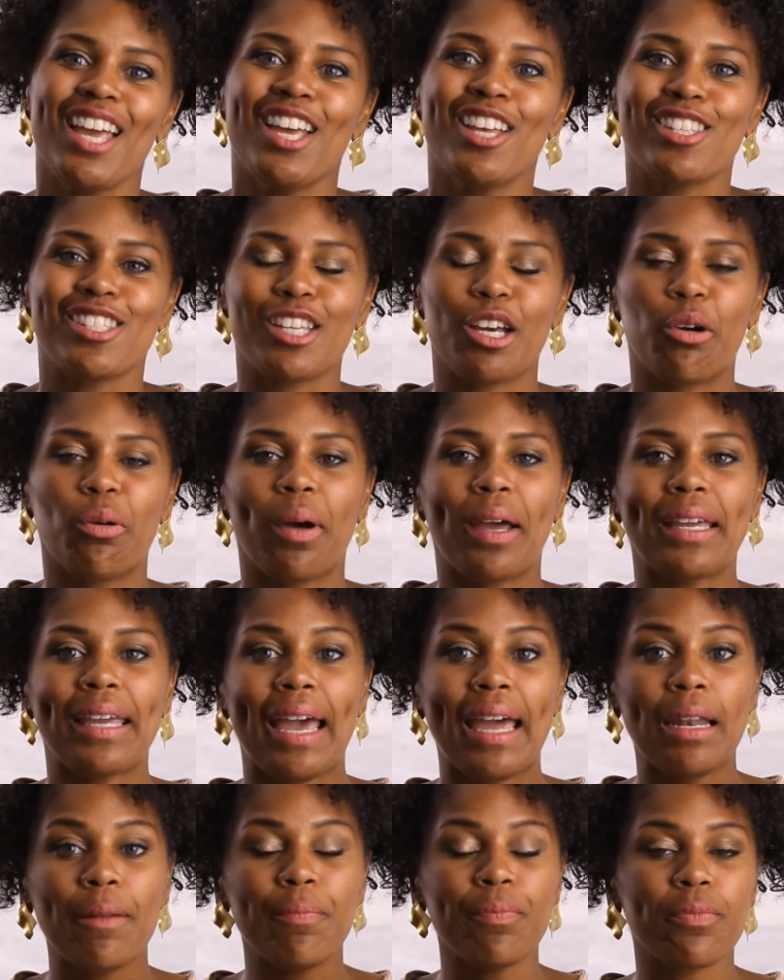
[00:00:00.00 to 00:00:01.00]
So
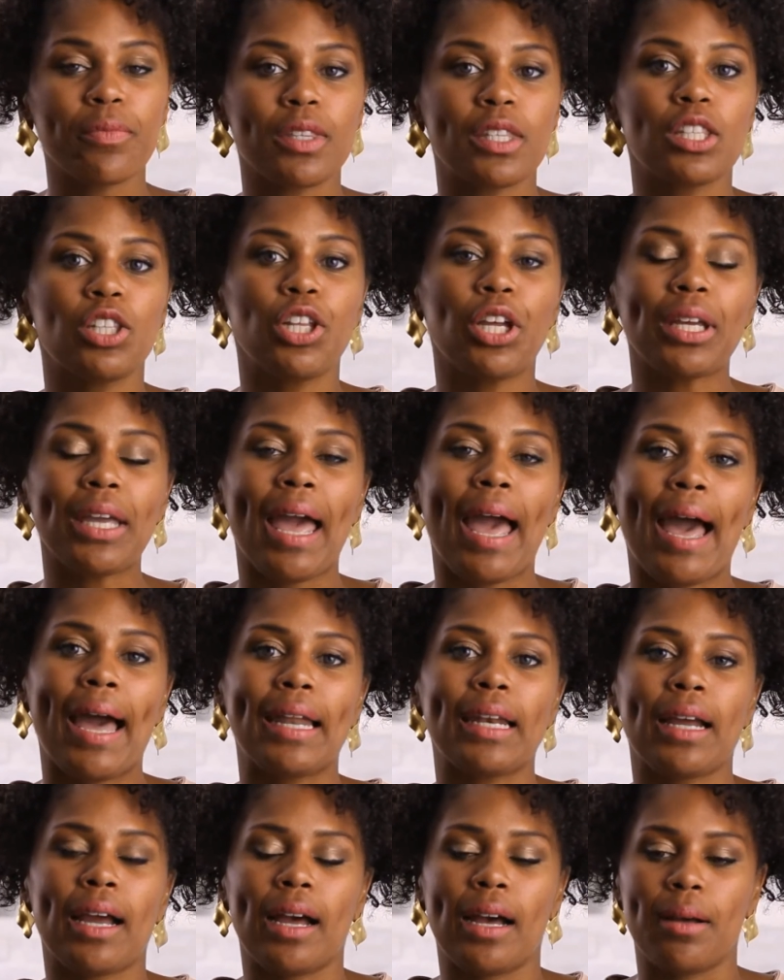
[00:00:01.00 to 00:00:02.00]
again, look
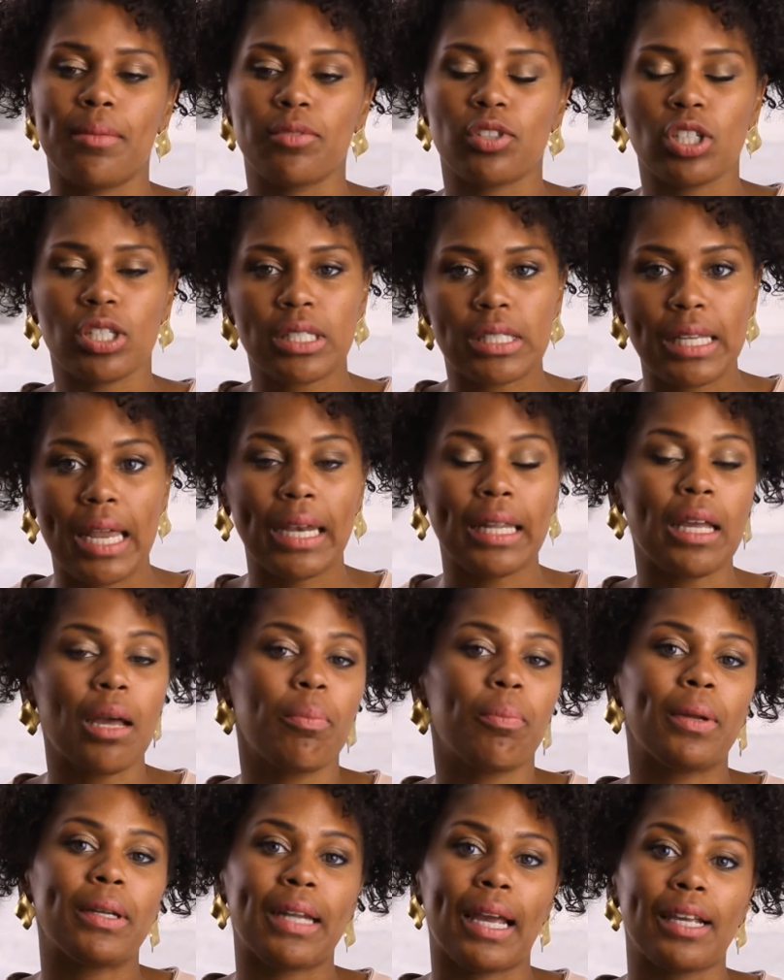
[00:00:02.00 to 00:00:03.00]
at just setting
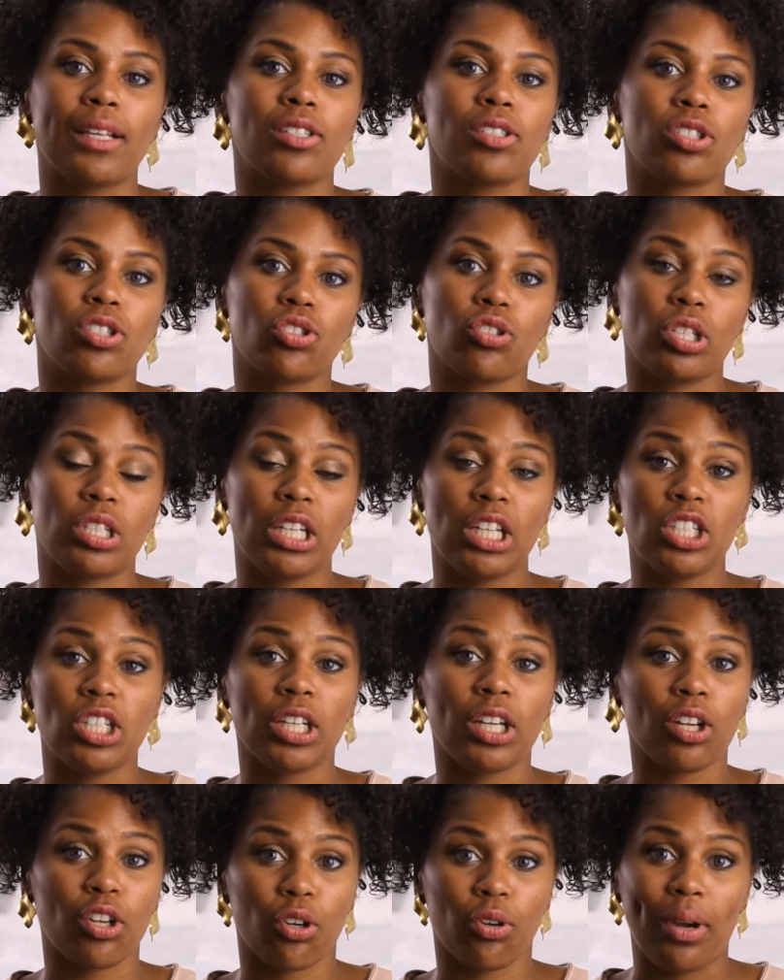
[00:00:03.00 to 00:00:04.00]
up a nice strategic
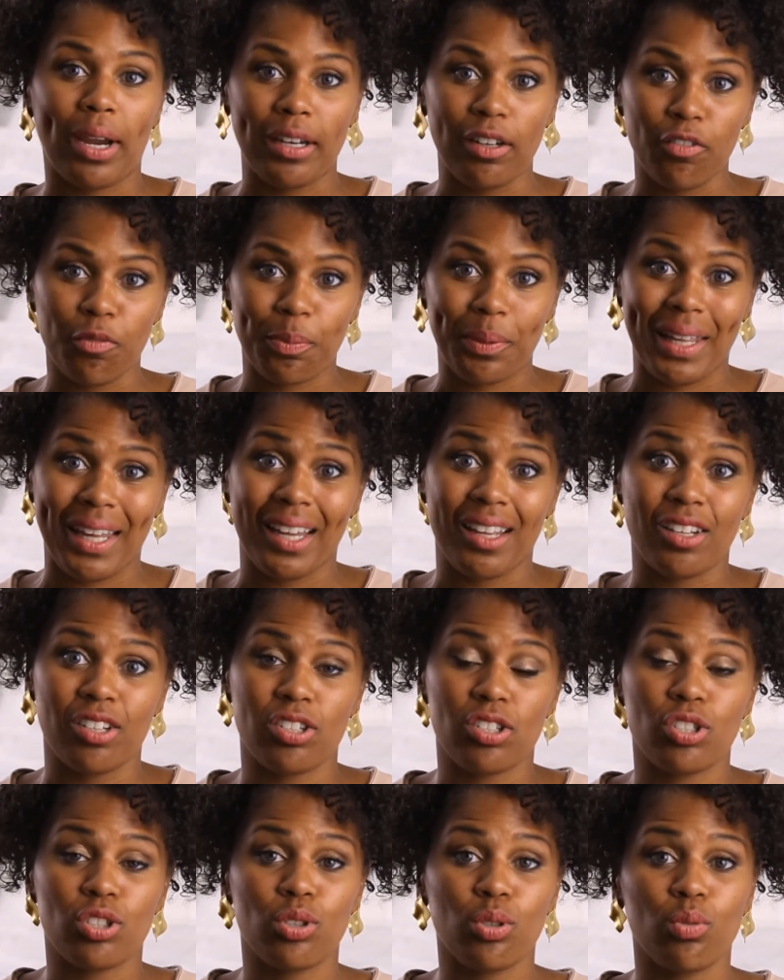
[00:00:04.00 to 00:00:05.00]
and creative plan
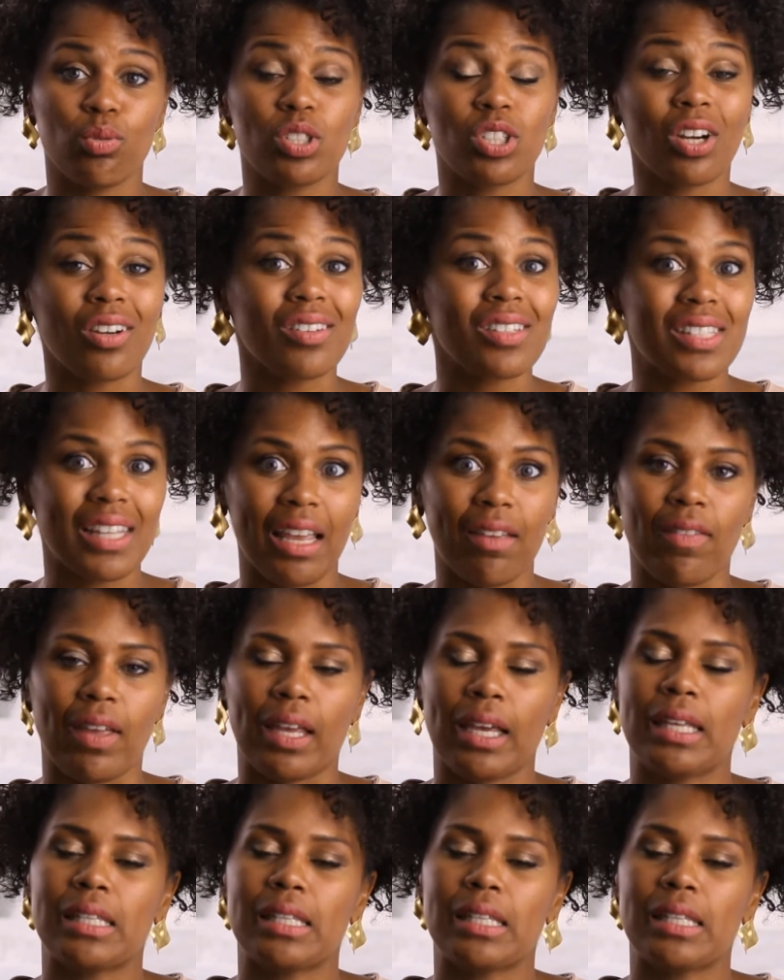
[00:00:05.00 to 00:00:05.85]
to start saving.